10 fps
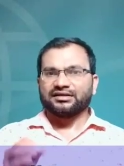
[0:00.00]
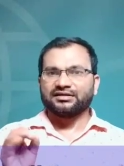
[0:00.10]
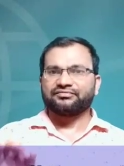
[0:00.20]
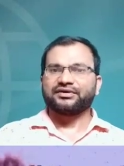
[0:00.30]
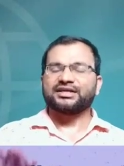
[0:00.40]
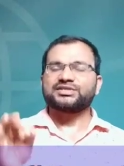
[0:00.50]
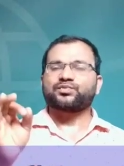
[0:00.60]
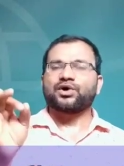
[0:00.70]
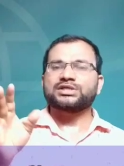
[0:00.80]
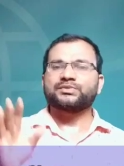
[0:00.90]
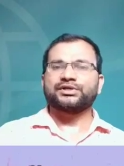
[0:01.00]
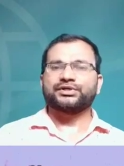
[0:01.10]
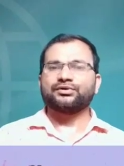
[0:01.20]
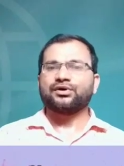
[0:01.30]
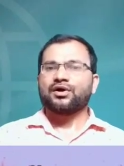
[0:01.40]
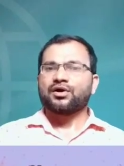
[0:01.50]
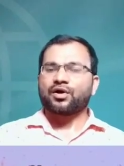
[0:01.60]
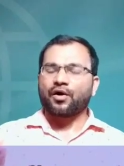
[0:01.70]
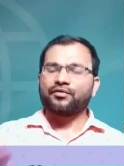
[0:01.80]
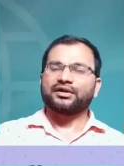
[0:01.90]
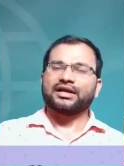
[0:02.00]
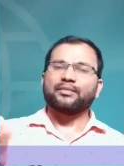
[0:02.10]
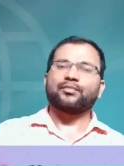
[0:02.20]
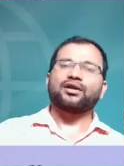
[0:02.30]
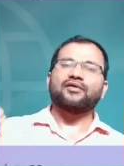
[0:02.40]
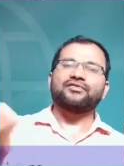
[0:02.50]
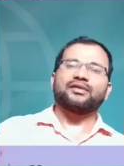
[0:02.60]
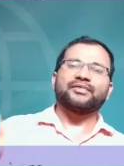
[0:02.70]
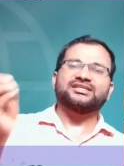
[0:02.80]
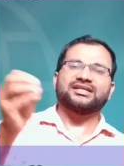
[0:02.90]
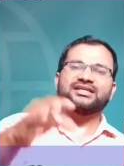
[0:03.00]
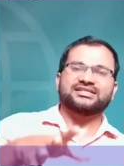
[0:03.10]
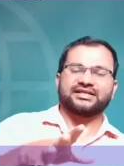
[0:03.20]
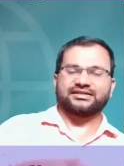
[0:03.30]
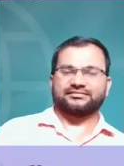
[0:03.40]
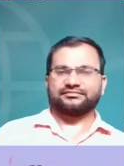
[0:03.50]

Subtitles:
if it is possible to count number of elements in a set.